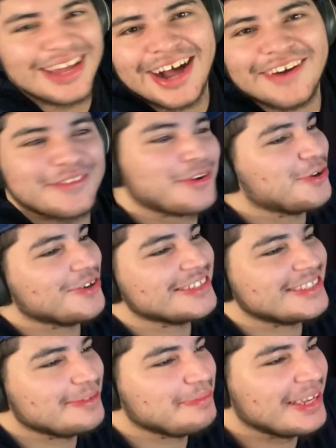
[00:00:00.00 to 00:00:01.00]
of
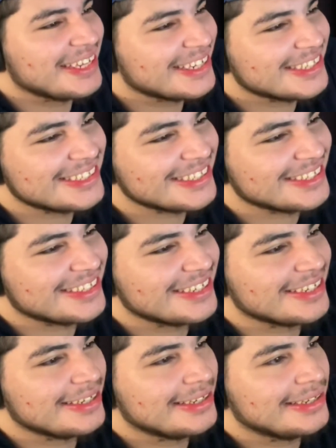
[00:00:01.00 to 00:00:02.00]
course you made it. I'm